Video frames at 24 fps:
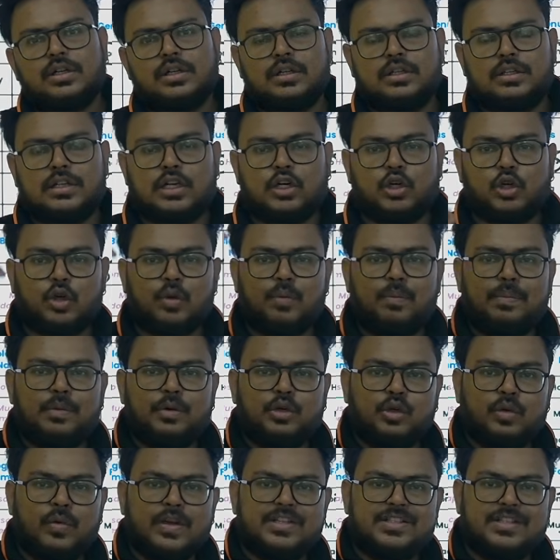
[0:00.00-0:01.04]
The group
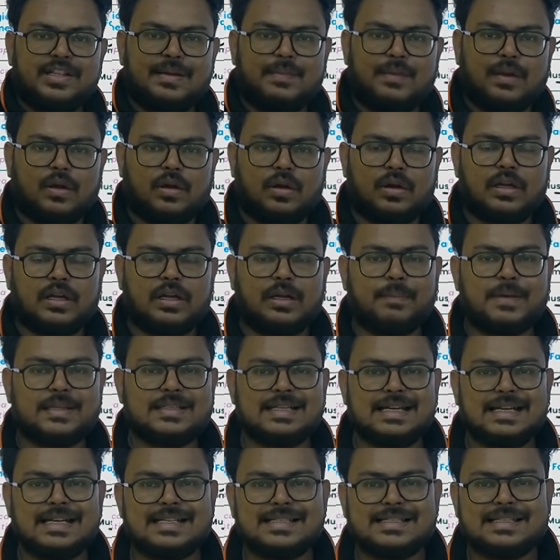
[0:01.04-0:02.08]
to which they belong
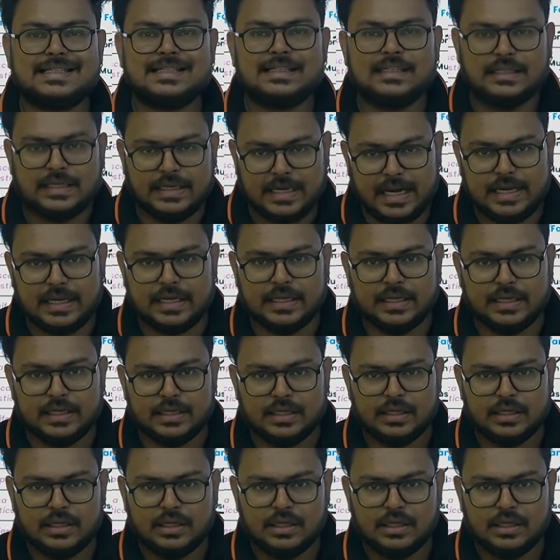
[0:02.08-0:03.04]
represents category.